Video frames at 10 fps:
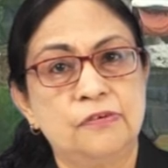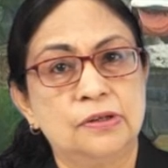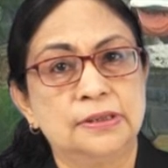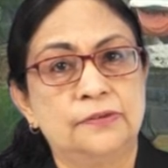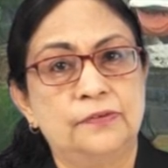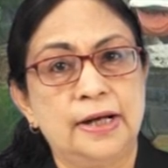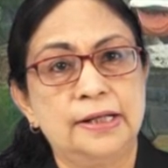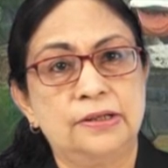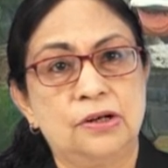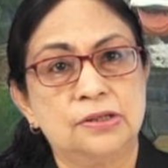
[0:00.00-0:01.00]
for the
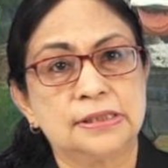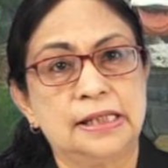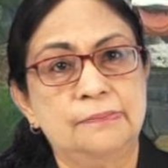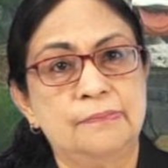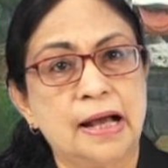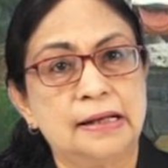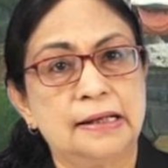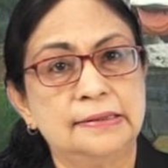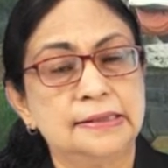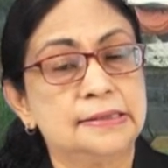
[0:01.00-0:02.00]
Red Cross in
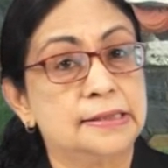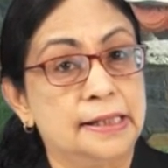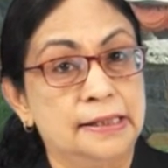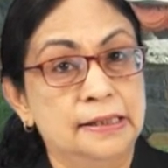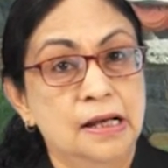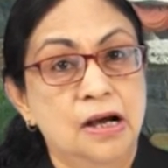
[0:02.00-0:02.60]
Bangladesh said.